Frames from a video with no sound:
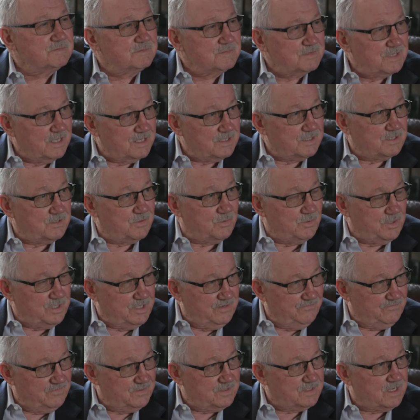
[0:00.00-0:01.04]
Yes, 3
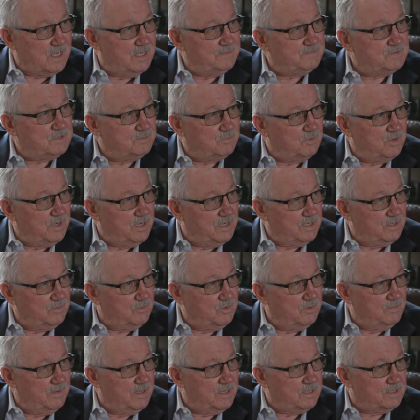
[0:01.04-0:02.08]
different types of brandy.
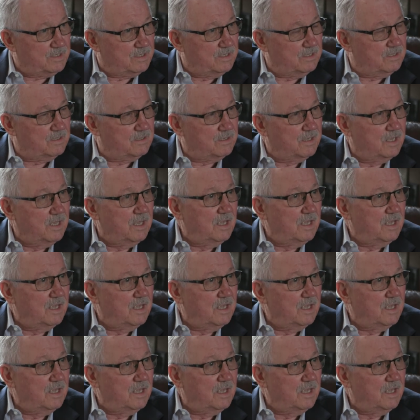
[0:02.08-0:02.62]
We make the